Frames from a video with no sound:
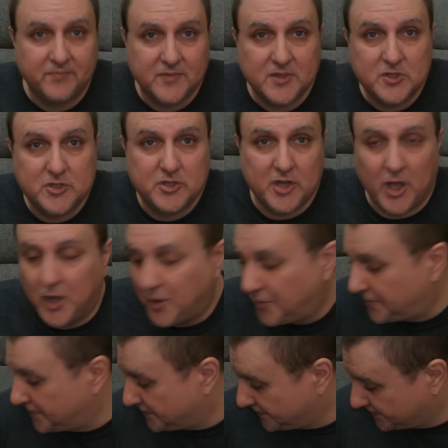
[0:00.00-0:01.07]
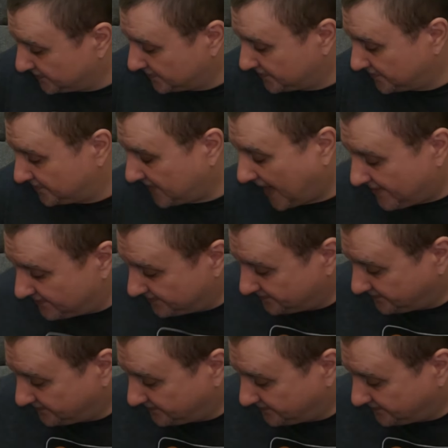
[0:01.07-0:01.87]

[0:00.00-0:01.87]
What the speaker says: So, yeah.